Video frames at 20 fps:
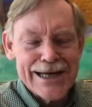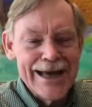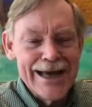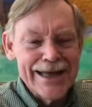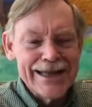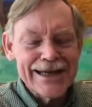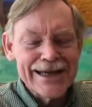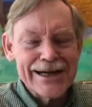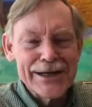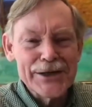
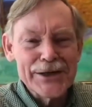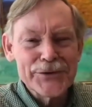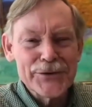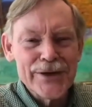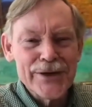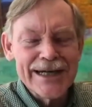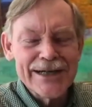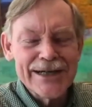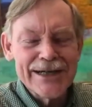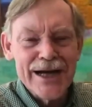The country
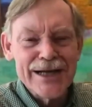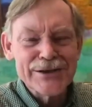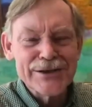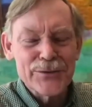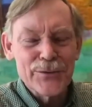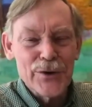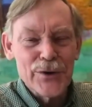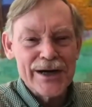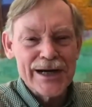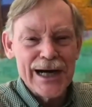he tries to
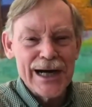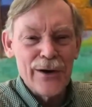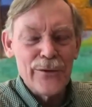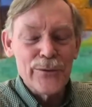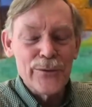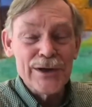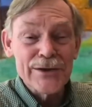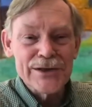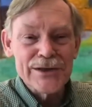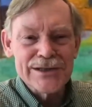work it out
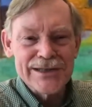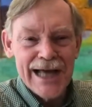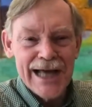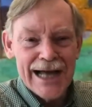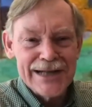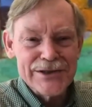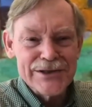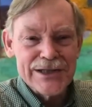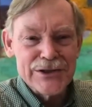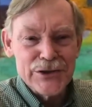with is
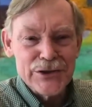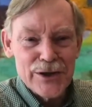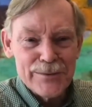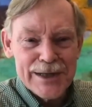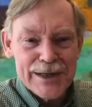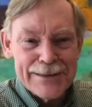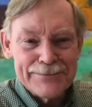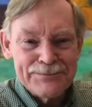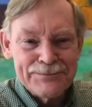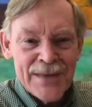Nazi
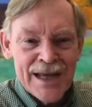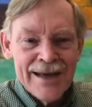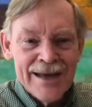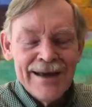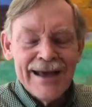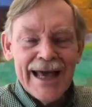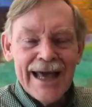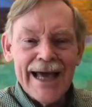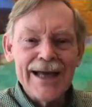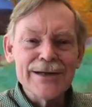Germany.
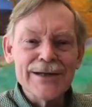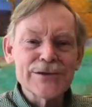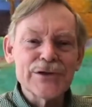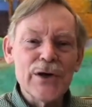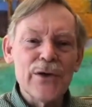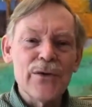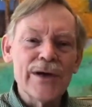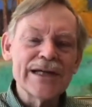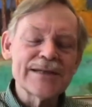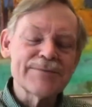And
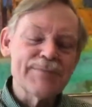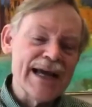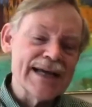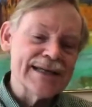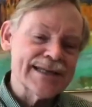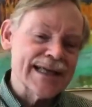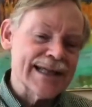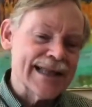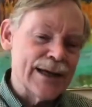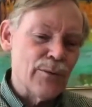so he's
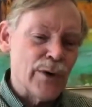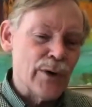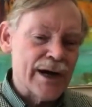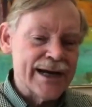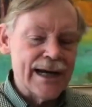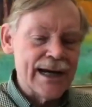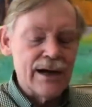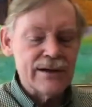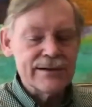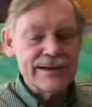basically working
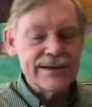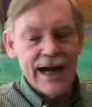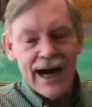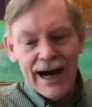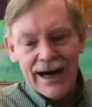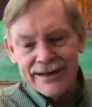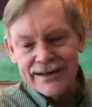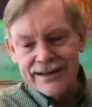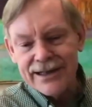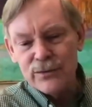out
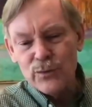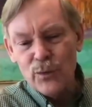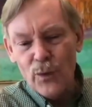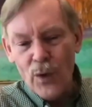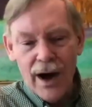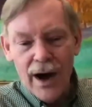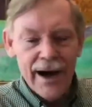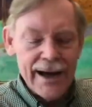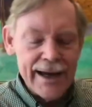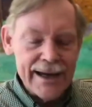cotton and
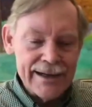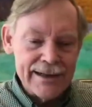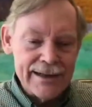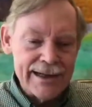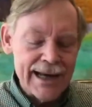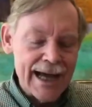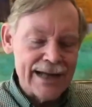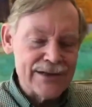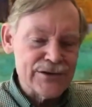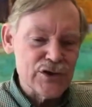wine and
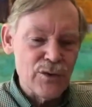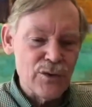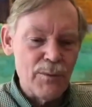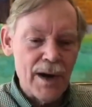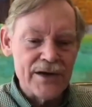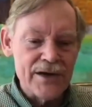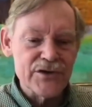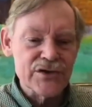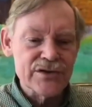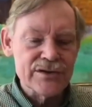not so
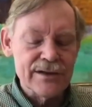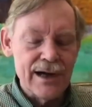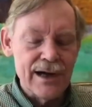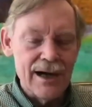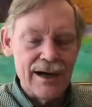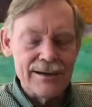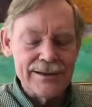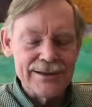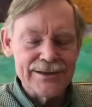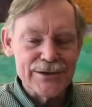much
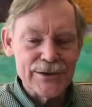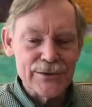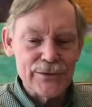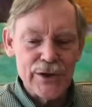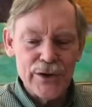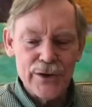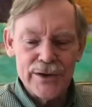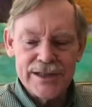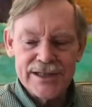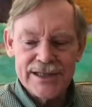so
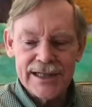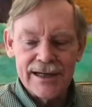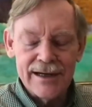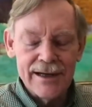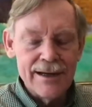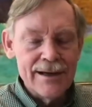currency.